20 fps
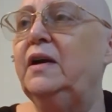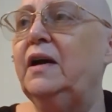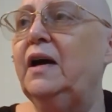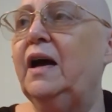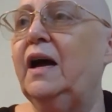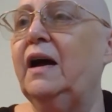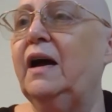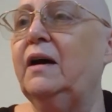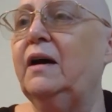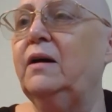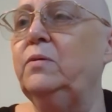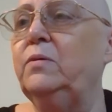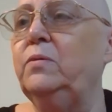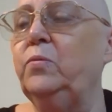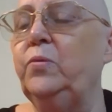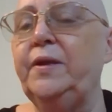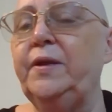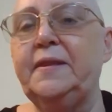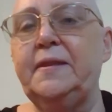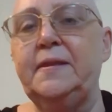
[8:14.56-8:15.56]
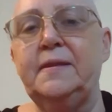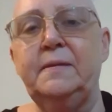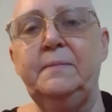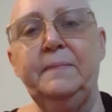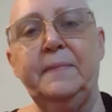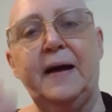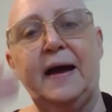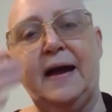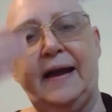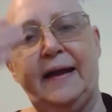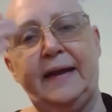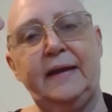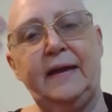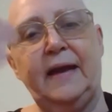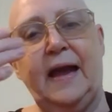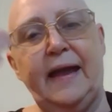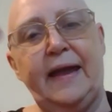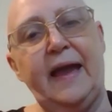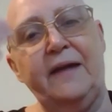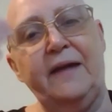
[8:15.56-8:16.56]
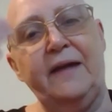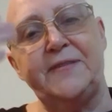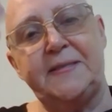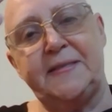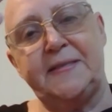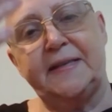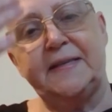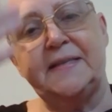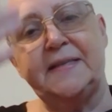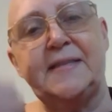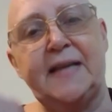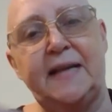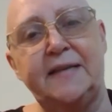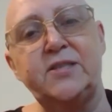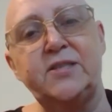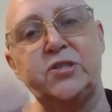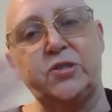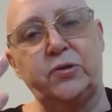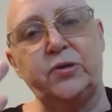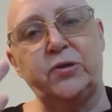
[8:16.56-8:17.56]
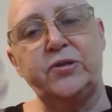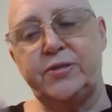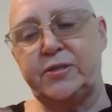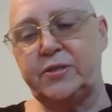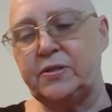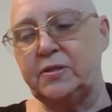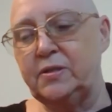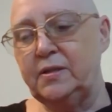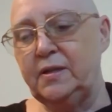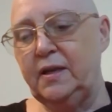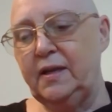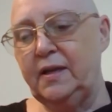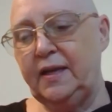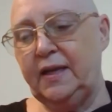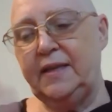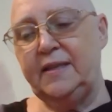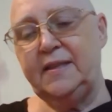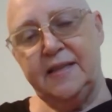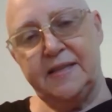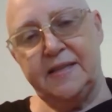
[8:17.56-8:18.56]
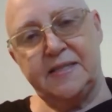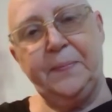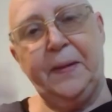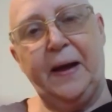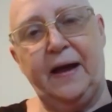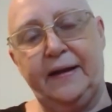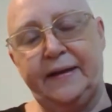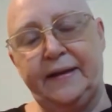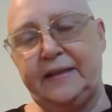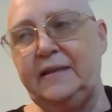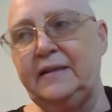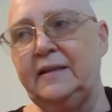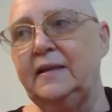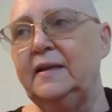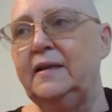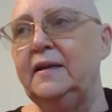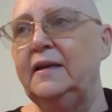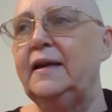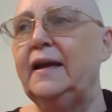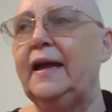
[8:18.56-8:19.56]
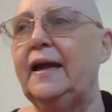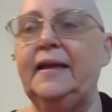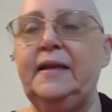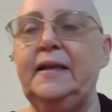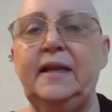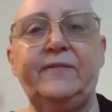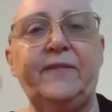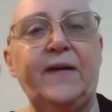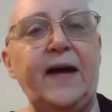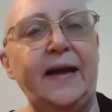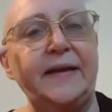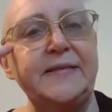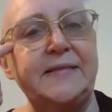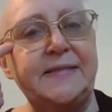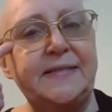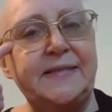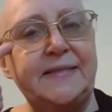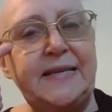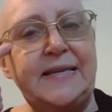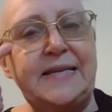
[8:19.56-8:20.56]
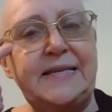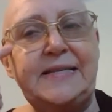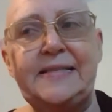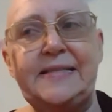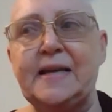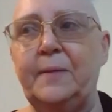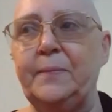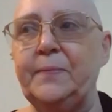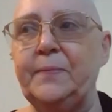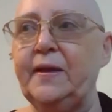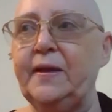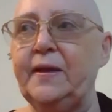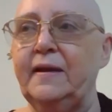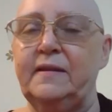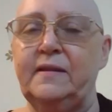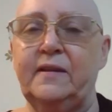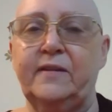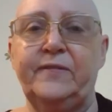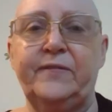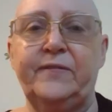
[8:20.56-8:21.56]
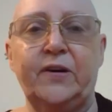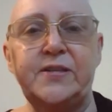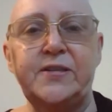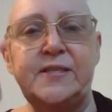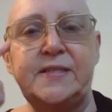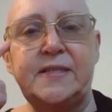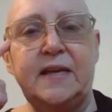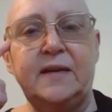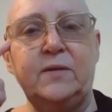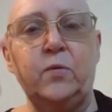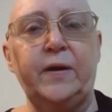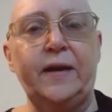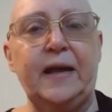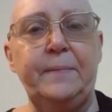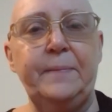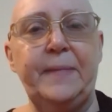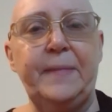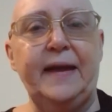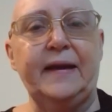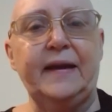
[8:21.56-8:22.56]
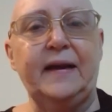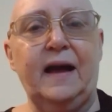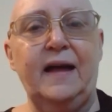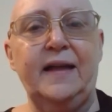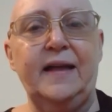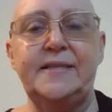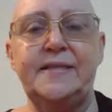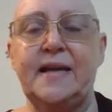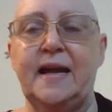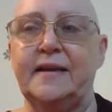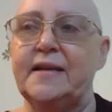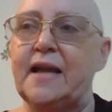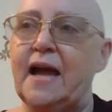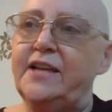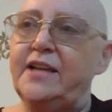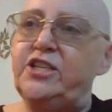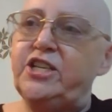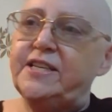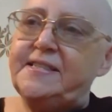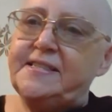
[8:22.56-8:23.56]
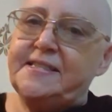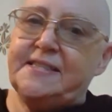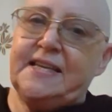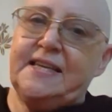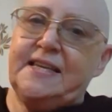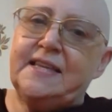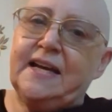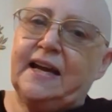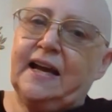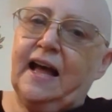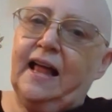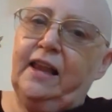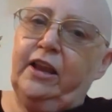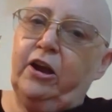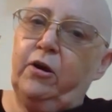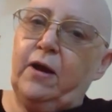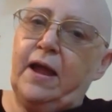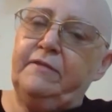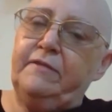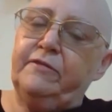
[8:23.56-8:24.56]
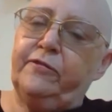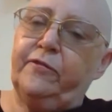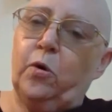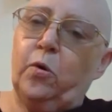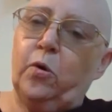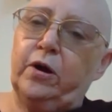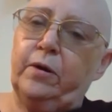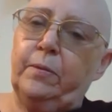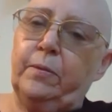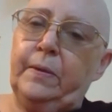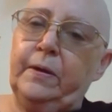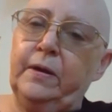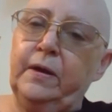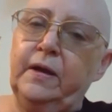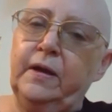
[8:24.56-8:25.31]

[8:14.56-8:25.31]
uh, with my, I have six sense doors in this body. And if I see something, the first thing when I make contact, I just see the color and form.